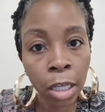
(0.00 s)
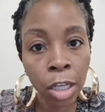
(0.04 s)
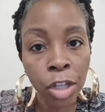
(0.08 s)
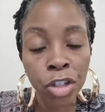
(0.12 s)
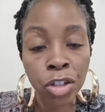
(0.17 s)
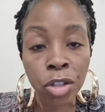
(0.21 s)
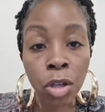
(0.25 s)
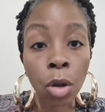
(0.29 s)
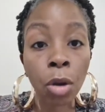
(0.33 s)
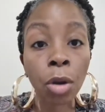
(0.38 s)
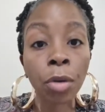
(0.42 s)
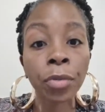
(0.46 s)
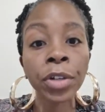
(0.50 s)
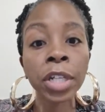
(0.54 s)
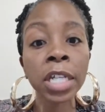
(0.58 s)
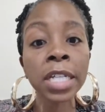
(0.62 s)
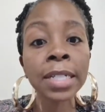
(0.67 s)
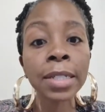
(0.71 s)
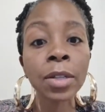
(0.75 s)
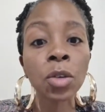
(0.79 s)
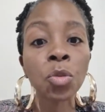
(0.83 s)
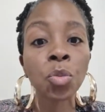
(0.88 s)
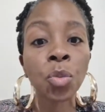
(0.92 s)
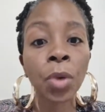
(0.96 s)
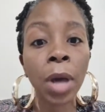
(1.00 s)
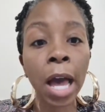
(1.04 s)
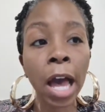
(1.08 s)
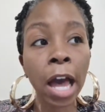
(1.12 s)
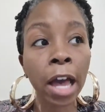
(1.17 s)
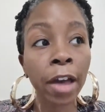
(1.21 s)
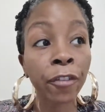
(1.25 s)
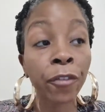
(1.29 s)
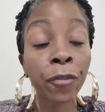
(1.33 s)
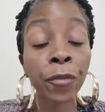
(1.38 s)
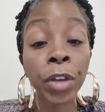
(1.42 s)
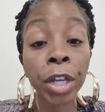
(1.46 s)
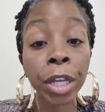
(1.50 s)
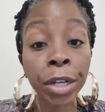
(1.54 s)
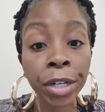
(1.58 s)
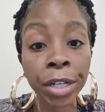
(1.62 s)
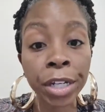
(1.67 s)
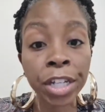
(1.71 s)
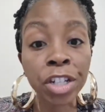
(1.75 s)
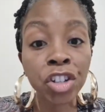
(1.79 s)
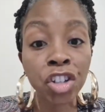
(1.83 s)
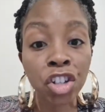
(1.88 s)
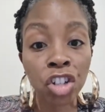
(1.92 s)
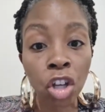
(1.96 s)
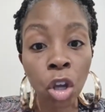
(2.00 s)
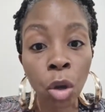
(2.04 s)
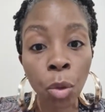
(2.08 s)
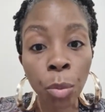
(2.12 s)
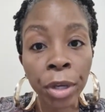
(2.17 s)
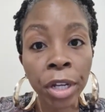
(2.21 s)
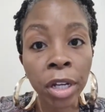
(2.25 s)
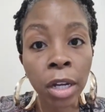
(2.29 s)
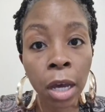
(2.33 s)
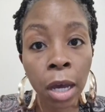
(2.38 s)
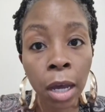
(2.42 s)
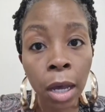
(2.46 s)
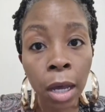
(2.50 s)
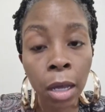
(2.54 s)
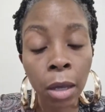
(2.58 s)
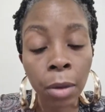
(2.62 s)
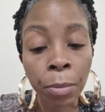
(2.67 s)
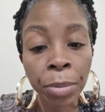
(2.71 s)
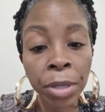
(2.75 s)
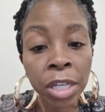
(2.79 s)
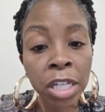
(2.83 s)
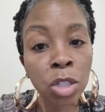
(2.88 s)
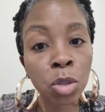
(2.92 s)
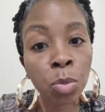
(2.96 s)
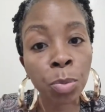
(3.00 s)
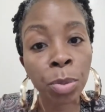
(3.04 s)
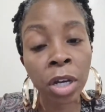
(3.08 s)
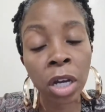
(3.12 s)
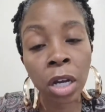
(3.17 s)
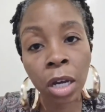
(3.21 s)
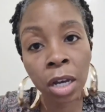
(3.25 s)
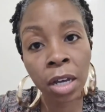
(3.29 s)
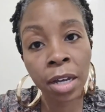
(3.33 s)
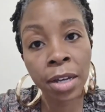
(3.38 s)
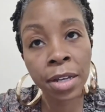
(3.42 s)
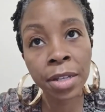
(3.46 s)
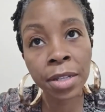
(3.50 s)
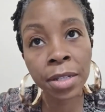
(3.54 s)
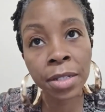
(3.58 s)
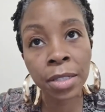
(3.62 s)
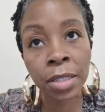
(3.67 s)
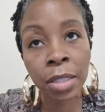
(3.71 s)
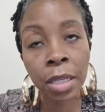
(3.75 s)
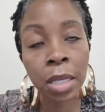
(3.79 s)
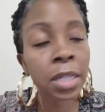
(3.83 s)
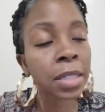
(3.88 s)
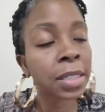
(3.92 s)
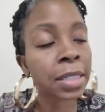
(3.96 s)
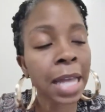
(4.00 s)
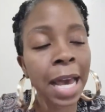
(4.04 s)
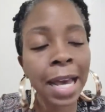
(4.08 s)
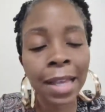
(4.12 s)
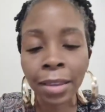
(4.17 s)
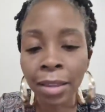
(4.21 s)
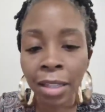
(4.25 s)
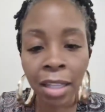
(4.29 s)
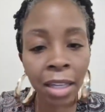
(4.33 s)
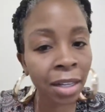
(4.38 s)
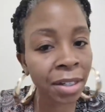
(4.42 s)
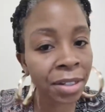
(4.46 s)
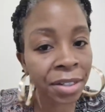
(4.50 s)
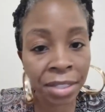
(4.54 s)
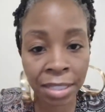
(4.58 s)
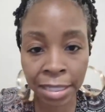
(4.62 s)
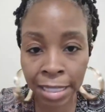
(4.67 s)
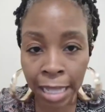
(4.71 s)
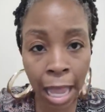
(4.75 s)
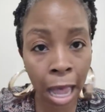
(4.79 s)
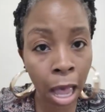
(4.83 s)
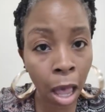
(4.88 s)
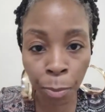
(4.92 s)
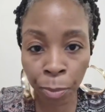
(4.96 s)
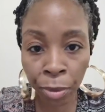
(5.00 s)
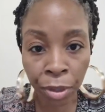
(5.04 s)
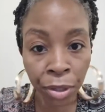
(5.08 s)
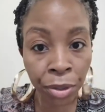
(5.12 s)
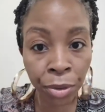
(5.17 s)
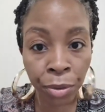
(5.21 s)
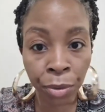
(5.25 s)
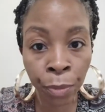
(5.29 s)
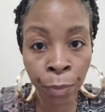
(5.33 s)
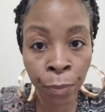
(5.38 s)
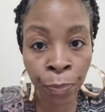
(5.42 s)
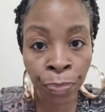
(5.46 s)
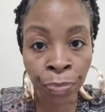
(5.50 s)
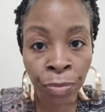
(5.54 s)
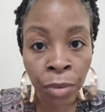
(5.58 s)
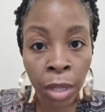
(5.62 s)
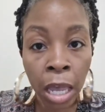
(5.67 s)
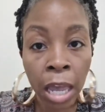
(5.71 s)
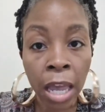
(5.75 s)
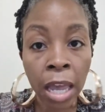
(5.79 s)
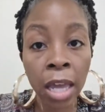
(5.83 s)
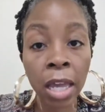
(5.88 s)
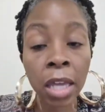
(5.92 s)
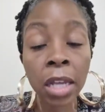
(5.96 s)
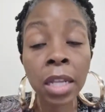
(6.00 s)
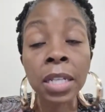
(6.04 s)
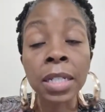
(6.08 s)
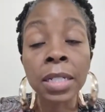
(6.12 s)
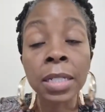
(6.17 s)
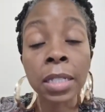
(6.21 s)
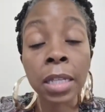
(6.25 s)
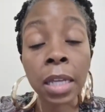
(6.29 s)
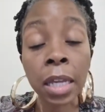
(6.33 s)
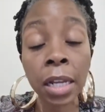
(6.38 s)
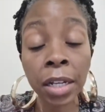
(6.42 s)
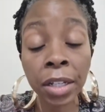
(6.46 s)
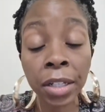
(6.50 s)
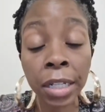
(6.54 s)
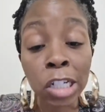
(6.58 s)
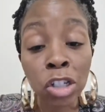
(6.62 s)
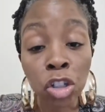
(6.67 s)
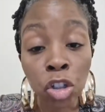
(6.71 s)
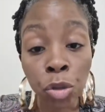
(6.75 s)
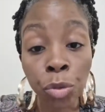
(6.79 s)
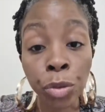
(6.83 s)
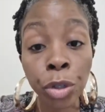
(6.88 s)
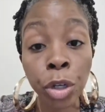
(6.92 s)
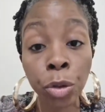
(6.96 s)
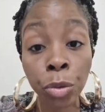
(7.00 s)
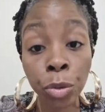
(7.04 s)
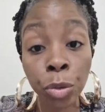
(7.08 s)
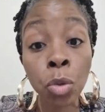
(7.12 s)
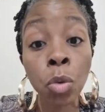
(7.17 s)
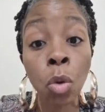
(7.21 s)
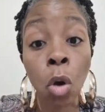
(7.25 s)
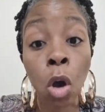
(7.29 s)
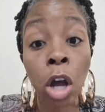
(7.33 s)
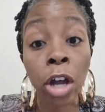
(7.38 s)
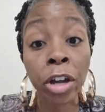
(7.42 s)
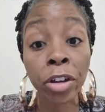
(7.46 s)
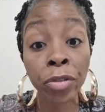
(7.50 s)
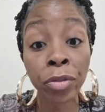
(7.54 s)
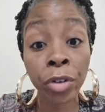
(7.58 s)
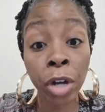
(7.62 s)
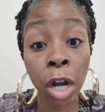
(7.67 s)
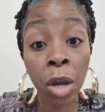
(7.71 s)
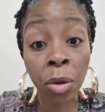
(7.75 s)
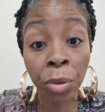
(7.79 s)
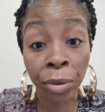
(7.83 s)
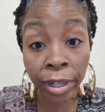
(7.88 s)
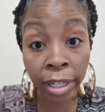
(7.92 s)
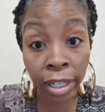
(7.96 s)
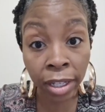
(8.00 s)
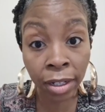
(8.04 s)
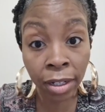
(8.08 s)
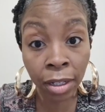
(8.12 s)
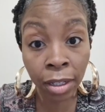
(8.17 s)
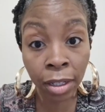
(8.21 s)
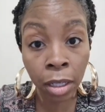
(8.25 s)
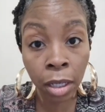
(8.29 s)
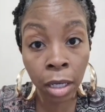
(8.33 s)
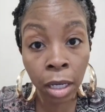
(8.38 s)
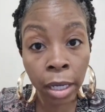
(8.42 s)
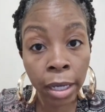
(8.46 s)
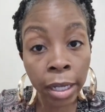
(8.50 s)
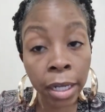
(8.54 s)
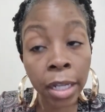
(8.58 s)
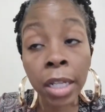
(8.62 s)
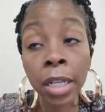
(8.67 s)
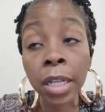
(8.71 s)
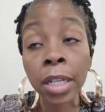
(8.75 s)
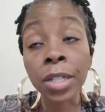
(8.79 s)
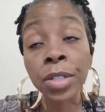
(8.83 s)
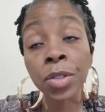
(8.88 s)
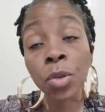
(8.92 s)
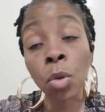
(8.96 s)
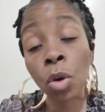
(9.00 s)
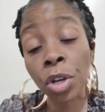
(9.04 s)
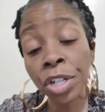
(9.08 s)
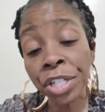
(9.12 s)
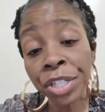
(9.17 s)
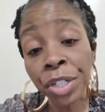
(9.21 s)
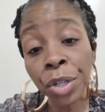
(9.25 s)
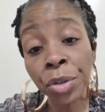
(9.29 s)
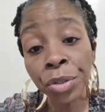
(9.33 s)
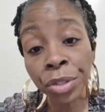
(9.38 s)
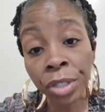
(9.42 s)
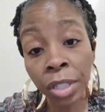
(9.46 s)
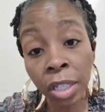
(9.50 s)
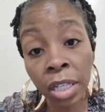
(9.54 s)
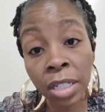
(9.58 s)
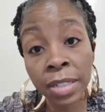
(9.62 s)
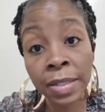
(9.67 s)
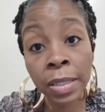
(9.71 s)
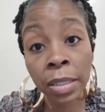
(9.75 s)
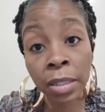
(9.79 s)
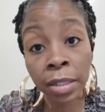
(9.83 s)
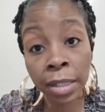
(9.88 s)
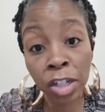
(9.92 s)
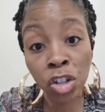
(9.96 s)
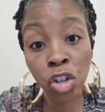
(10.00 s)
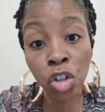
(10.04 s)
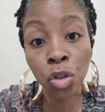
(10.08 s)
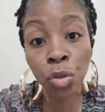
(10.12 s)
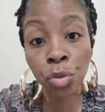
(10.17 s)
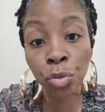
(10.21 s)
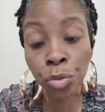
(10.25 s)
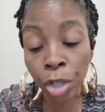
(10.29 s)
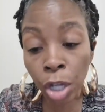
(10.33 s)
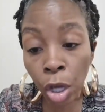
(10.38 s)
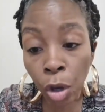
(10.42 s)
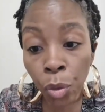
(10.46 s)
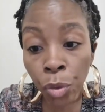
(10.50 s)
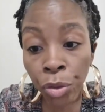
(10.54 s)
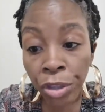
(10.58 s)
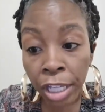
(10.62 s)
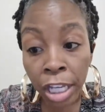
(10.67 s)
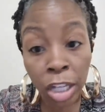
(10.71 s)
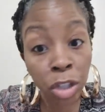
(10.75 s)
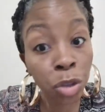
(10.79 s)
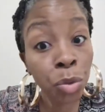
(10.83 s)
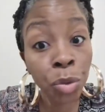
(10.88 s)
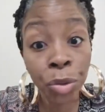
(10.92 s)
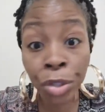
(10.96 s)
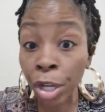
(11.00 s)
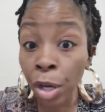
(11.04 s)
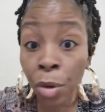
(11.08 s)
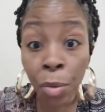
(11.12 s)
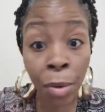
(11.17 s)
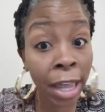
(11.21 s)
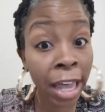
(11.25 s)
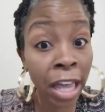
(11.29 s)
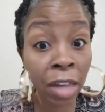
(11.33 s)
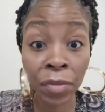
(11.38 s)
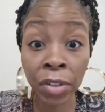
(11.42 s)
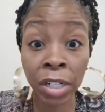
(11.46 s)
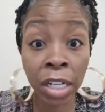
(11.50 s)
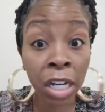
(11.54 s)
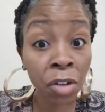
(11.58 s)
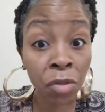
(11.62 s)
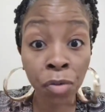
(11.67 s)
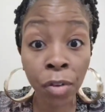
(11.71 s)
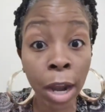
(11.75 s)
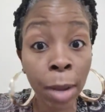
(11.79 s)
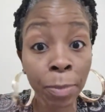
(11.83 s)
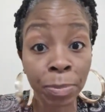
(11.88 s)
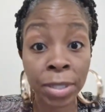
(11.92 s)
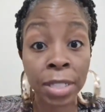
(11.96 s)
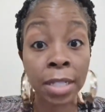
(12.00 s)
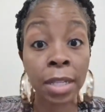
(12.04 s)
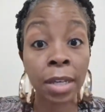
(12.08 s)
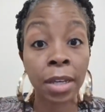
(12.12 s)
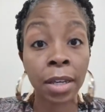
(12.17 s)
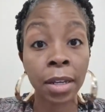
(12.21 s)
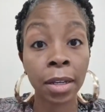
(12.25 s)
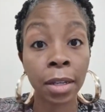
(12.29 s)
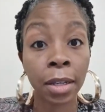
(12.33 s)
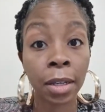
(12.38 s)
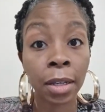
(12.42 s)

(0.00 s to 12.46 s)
So the reason why fear is showing up is because it's not there to stop you. It is there to let you know you are growing. And it is also there to let you know that you don't have enough reps in.